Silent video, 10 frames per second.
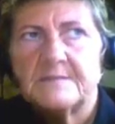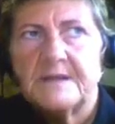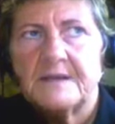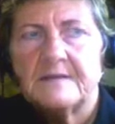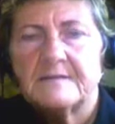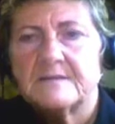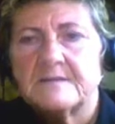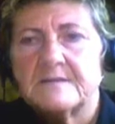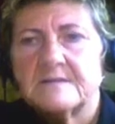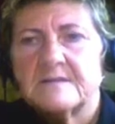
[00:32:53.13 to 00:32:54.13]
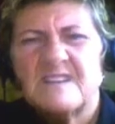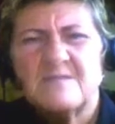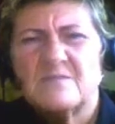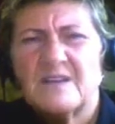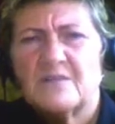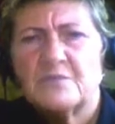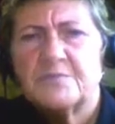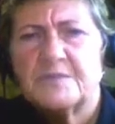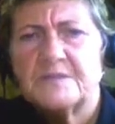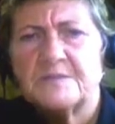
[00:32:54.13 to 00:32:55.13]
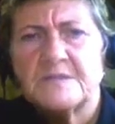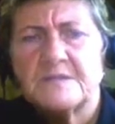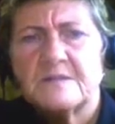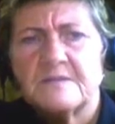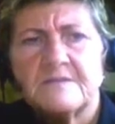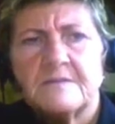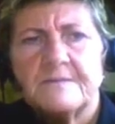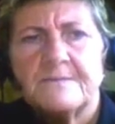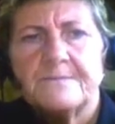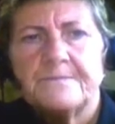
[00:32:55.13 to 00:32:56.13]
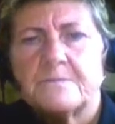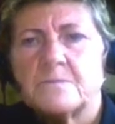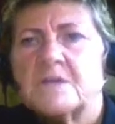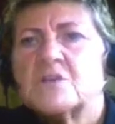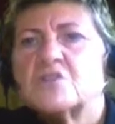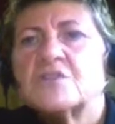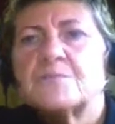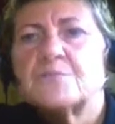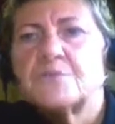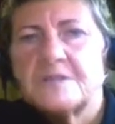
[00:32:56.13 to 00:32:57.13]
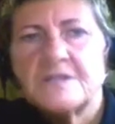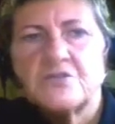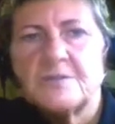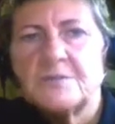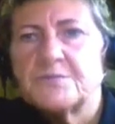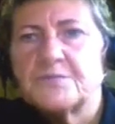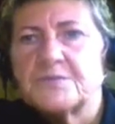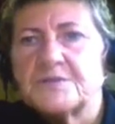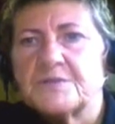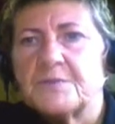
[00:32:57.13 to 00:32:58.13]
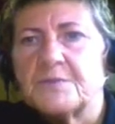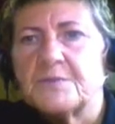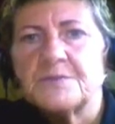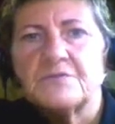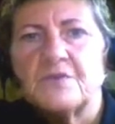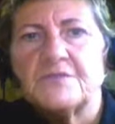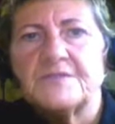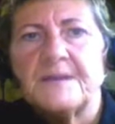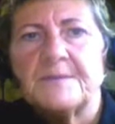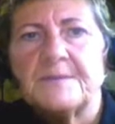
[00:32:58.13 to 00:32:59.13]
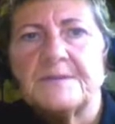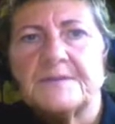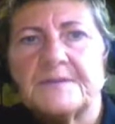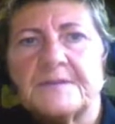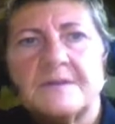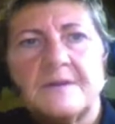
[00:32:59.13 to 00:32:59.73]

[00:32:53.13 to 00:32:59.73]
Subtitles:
out because I'm kind of repeating myself. So the treatment principle to resolve dampness: